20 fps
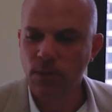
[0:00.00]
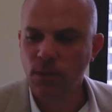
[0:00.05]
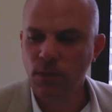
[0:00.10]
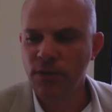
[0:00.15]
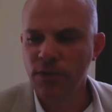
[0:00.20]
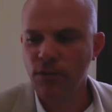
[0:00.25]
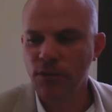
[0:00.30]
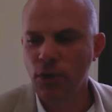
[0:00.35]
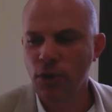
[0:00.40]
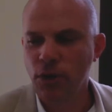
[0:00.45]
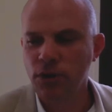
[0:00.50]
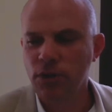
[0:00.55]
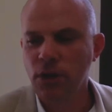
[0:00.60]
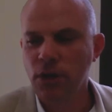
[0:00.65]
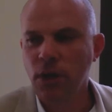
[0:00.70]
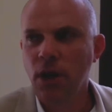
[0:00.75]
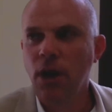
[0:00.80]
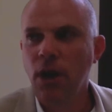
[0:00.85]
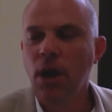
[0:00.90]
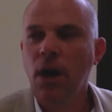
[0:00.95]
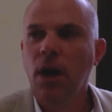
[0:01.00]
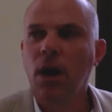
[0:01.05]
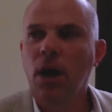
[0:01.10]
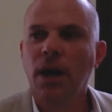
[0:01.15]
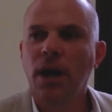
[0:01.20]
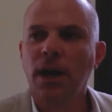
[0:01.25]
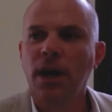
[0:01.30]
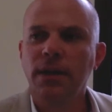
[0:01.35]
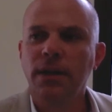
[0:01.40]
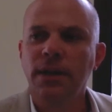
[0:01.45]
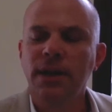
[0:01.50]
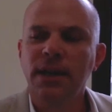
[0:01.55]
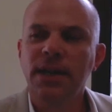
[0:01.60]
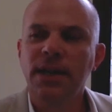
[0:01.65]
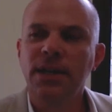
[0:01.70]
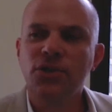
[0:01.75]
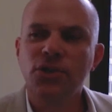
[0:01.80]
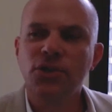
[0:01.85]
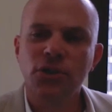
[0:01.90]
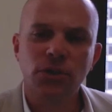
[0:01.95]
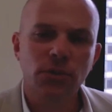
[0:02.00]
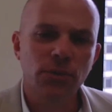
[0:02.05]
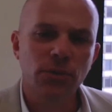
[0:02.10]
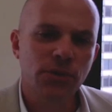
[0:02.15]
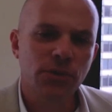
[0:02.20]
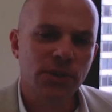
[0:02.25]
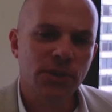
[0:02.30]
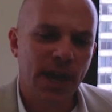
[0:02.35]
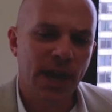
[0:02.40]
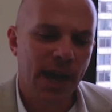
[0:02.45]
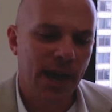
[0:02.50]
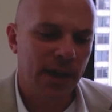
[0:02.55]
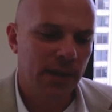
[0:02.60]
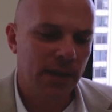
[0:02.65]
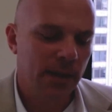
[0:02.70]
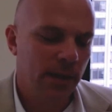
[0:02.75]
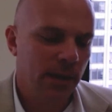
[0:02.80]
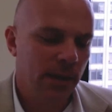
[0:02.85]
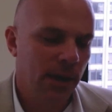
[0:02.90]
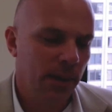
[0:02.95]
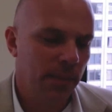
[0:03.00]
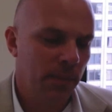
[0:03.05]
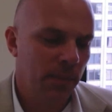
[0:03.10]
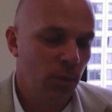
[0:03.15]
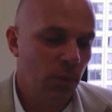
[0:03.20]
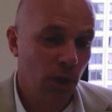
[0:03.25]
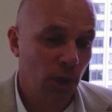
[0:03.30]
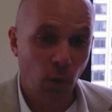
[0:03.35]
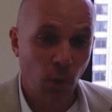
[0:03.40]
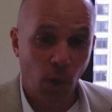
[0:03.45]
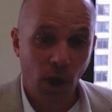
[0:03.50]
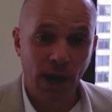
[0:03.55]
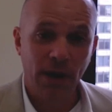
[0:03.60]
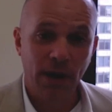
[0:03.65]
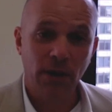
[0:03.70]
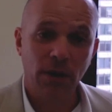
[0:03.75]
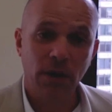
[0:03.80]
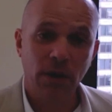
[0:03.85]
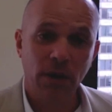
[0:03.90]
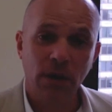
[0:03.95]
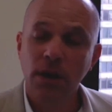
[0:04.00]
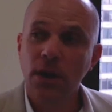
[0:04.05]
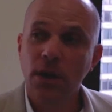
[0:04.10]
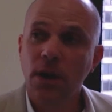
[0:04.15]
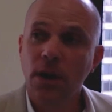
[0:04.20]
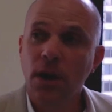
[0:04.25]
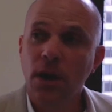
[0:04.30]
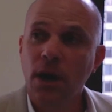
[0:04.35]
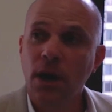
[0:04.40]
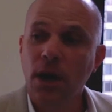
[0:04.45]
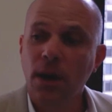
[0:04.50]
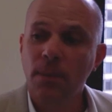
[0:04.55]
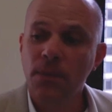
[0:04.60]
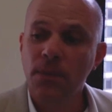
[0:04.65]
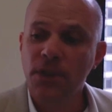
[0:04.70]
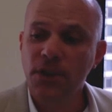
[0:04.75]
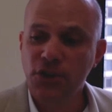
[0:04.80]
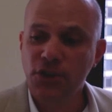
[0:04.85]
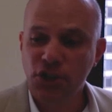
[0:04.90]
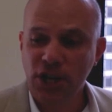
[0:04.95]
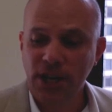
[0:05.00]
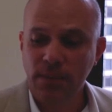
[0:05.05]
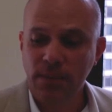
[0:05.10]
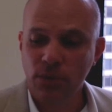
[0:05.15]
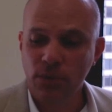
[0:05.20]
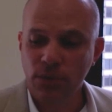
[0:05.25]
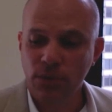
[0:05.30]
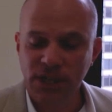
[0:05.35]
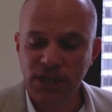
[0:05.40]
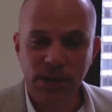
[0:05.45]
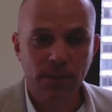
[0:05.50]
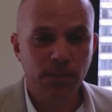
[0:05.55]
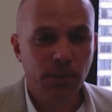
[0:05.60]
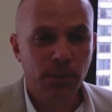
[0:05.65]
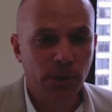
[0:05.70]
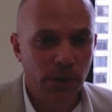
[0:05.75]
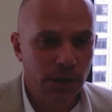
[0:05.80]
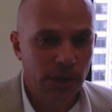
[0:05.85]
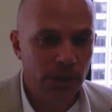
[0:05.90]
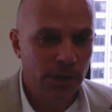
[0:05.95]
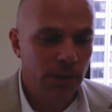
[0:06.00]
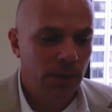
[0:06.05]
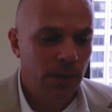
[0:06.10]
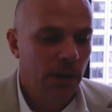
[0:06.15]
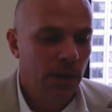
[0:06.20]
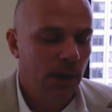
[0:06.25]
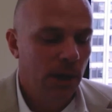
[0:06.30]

and we've worked on issues that um, require um, the chamber's input.